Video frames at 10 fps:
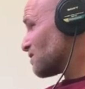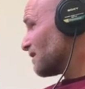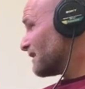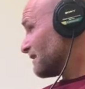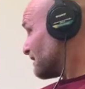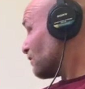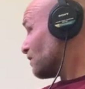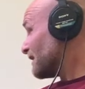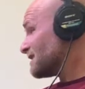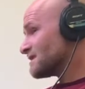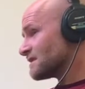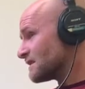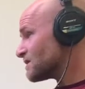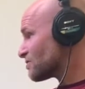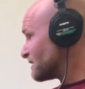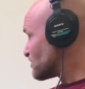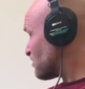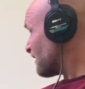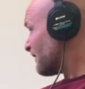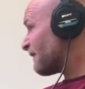Because all it is literally
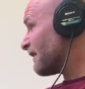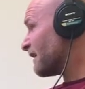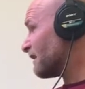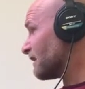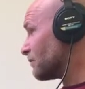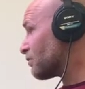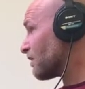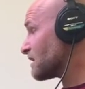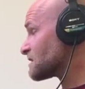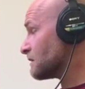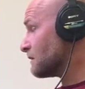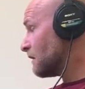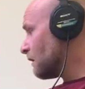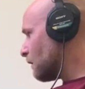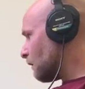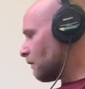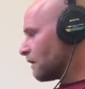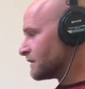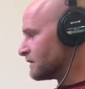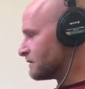trying to fit in and impress, and I
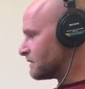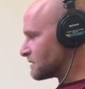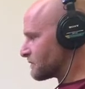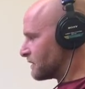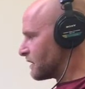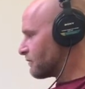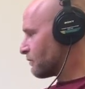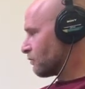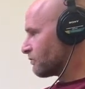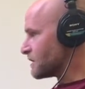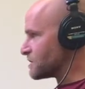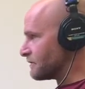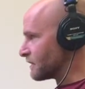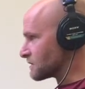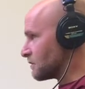did this, so therefore Richie thinks I'm